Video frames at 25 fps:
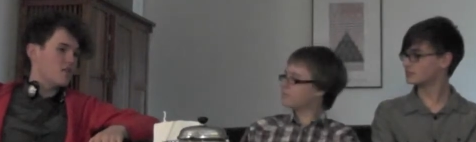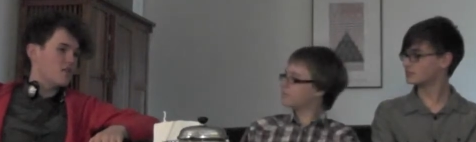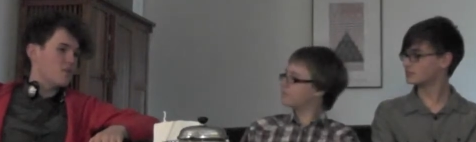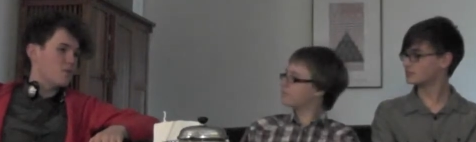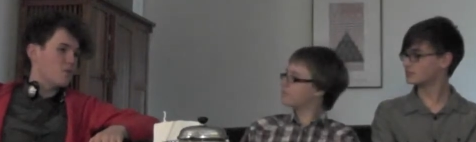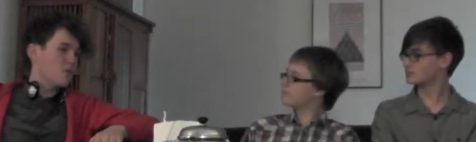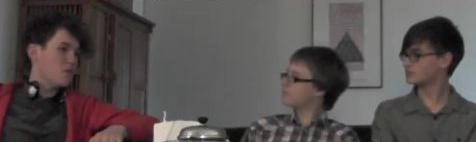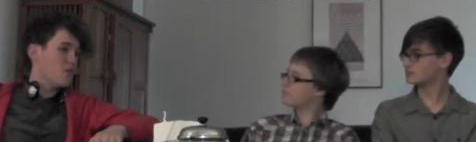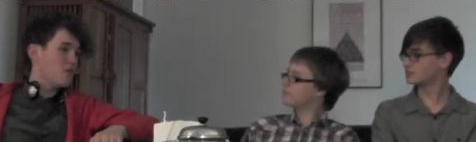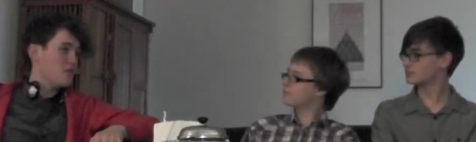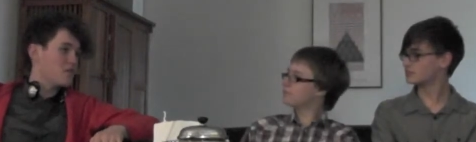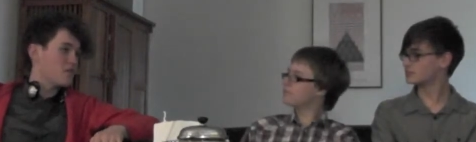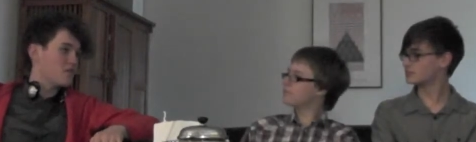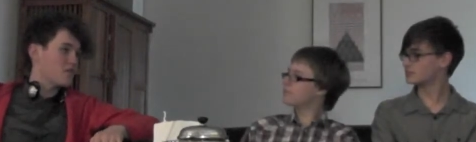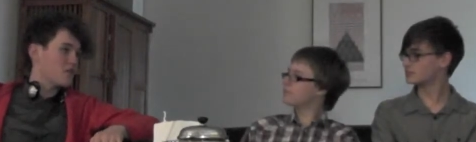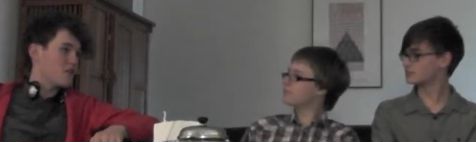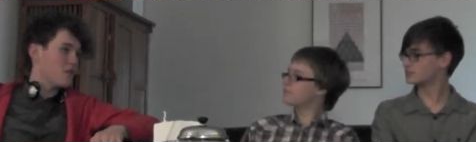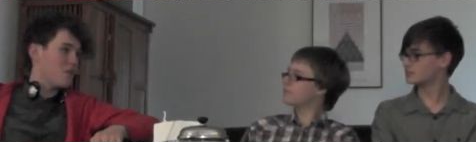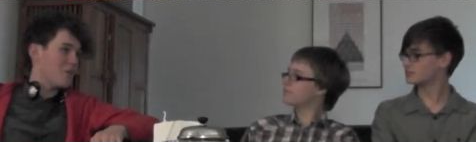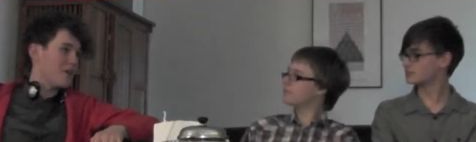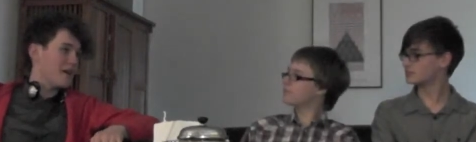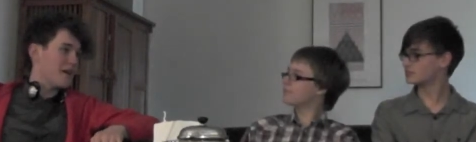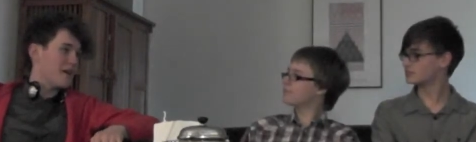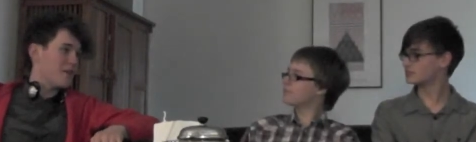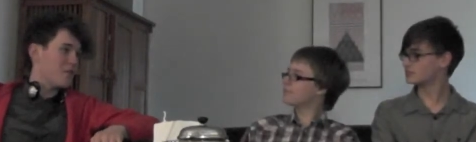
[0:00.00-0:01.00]
Speaker 1: new art
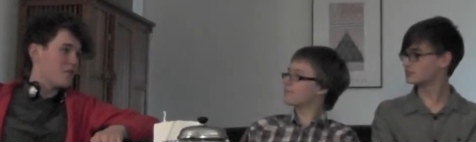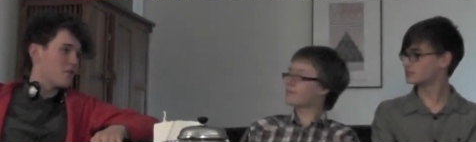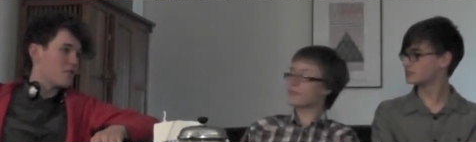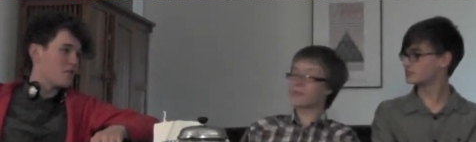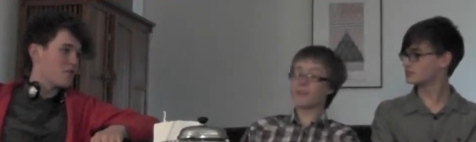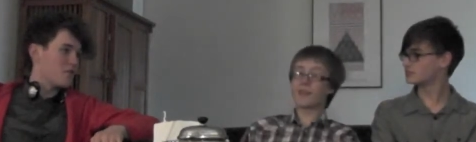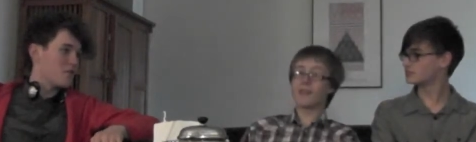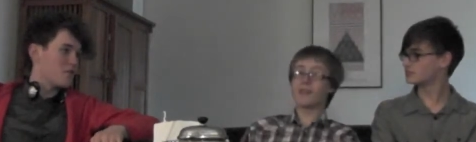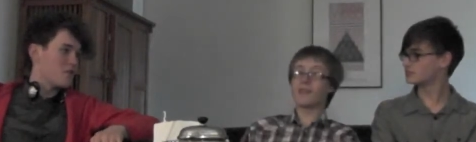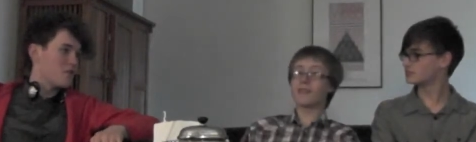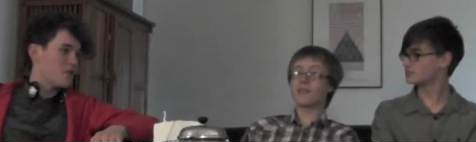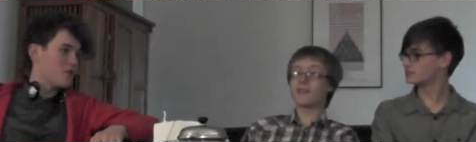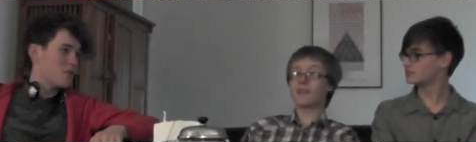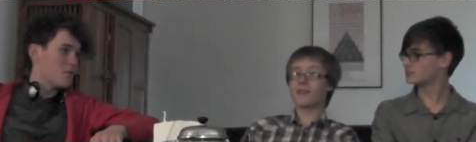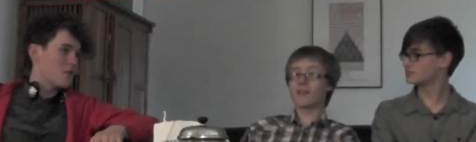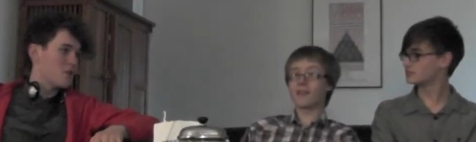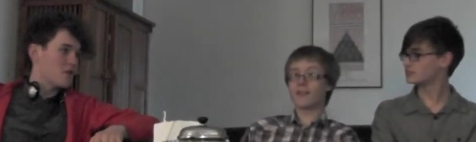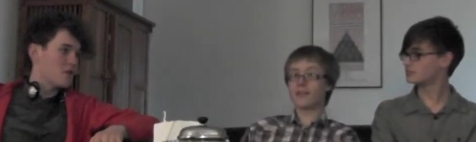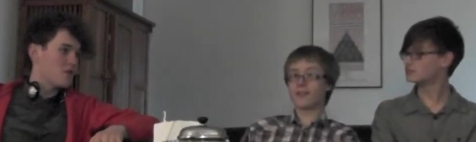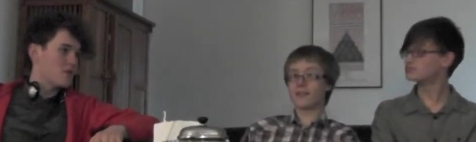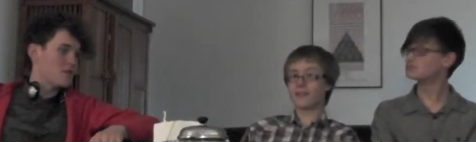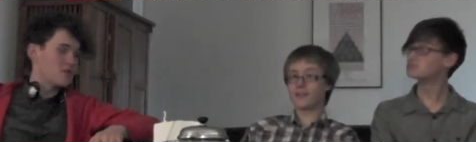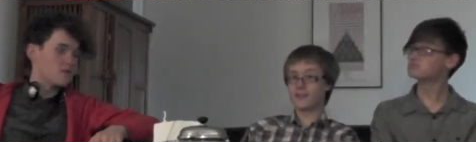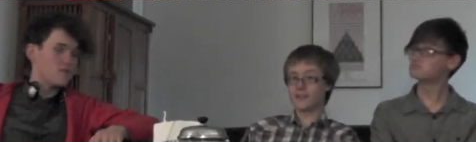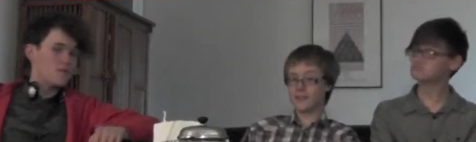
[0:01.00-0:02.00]
coming out
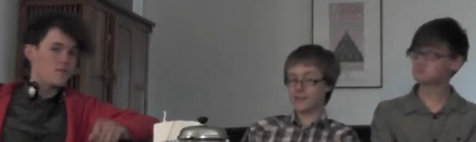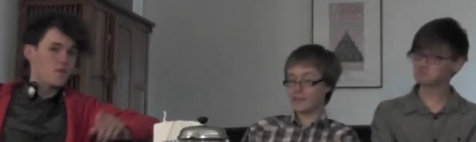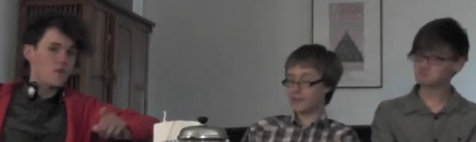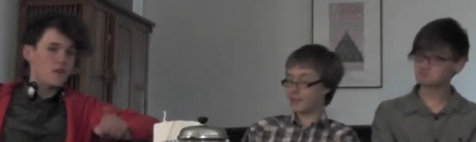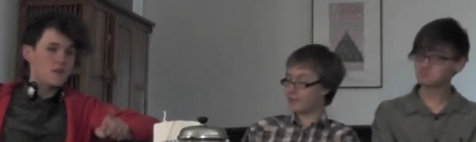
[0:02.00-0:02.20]
because mm-hmm.